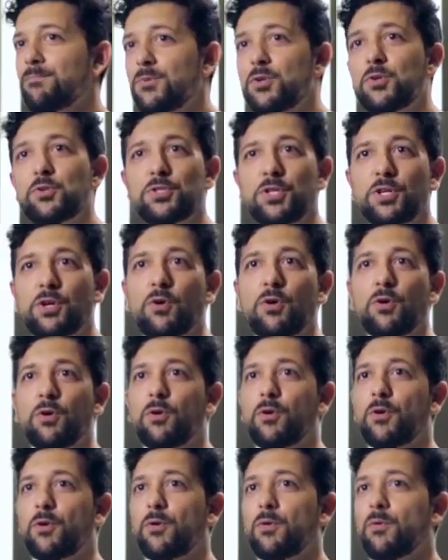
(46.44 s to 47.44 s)
music
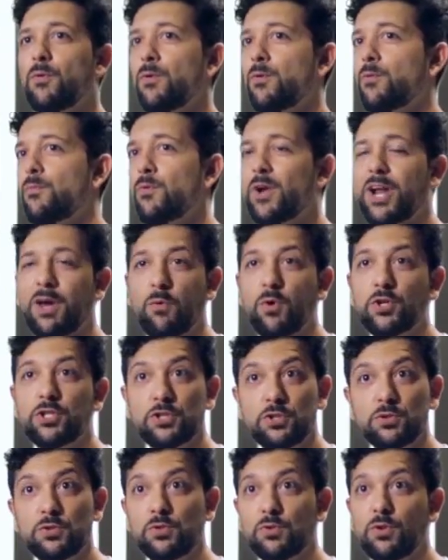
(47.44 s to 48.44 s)
or, or what I
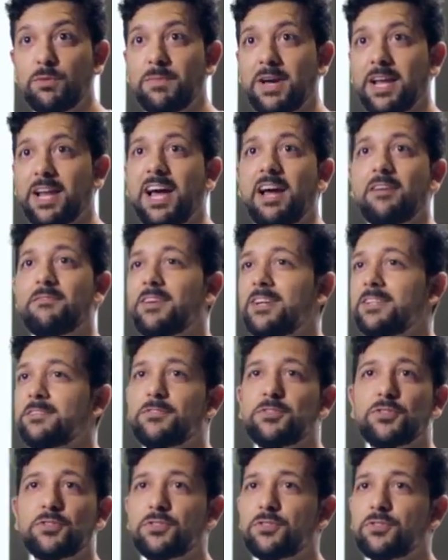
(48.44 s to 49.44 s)
wanted to do in my life. I
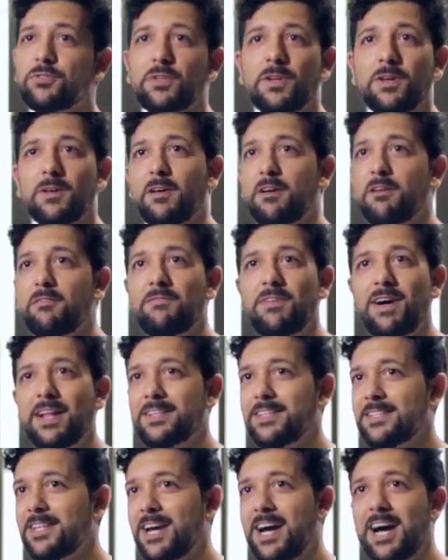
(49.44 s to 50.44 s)
just
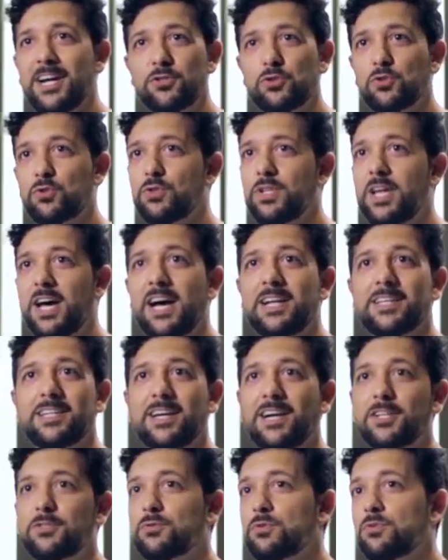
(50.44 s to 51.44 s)
felt that I had to do that, I
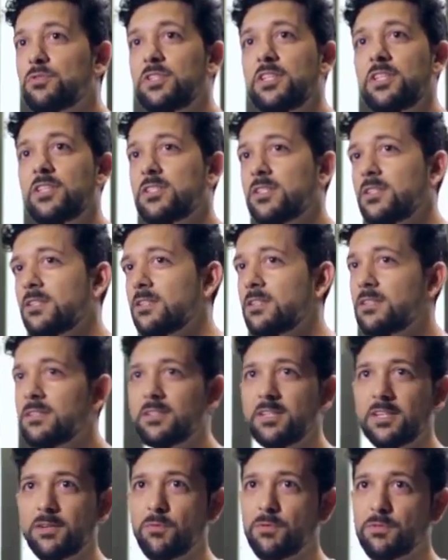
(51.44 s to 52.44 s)
had to do this, and
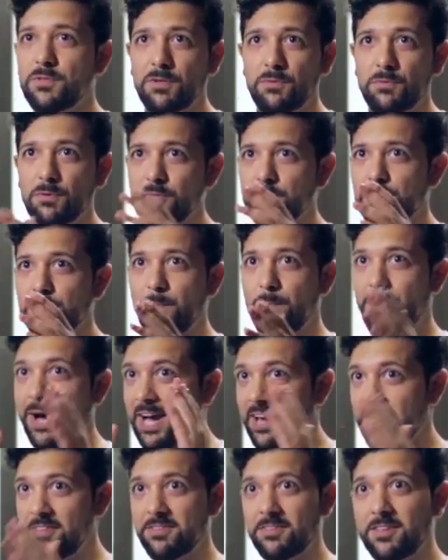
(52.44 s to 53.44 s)
there, there was a
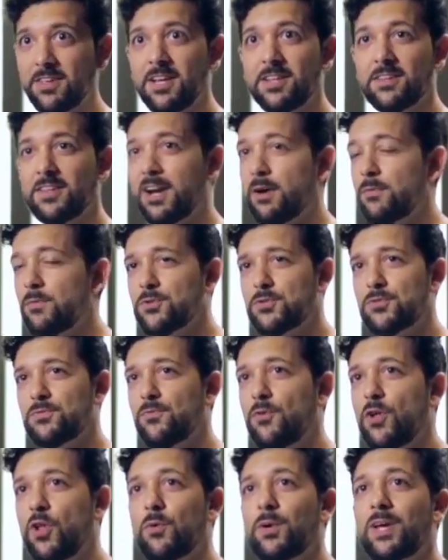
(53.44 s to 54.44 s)
path that I was
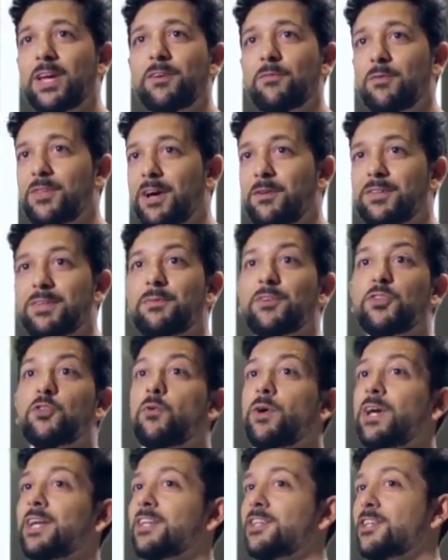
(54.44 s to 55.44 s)
following without even
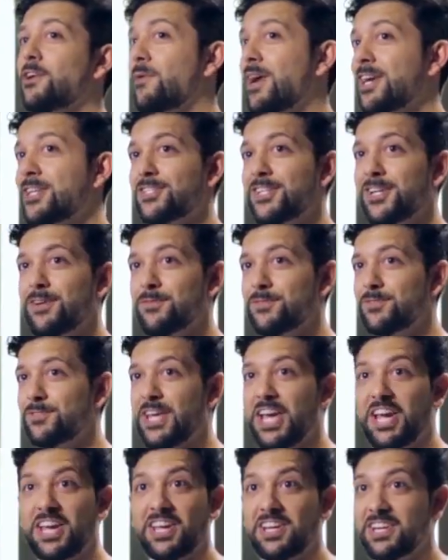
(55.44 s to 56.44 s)
knowing the direction I was
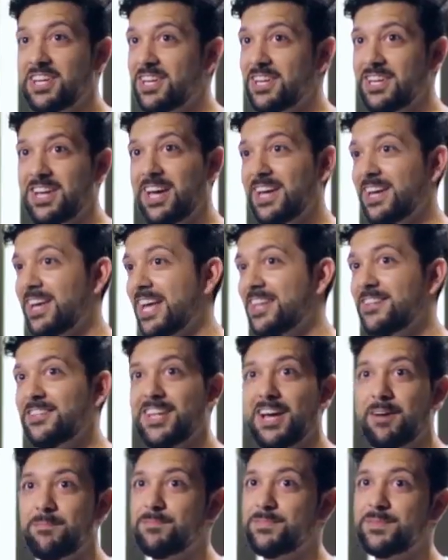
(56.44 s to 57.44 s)
taking, and I
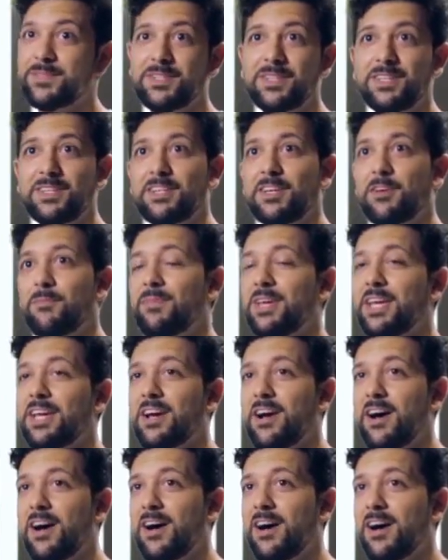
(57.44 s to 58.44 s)
ended up
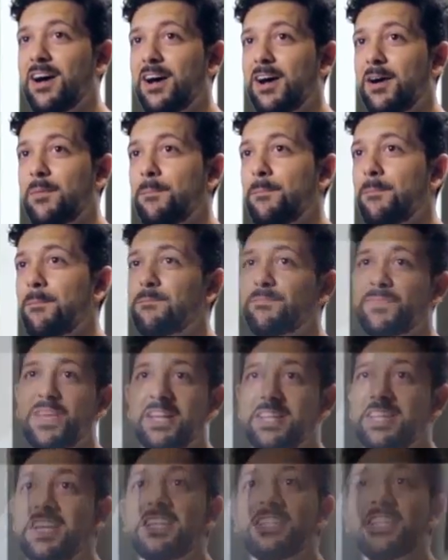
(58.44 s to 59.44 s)
being a,
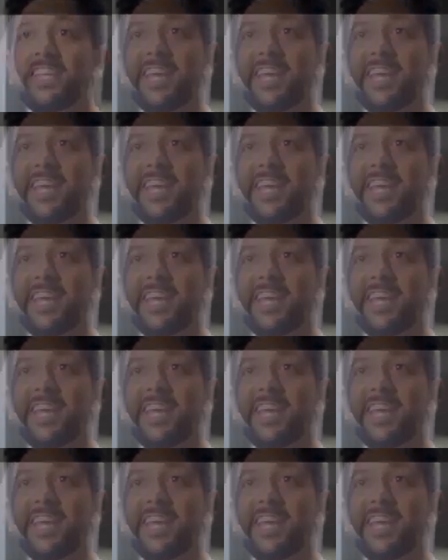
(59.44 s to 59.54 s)
a D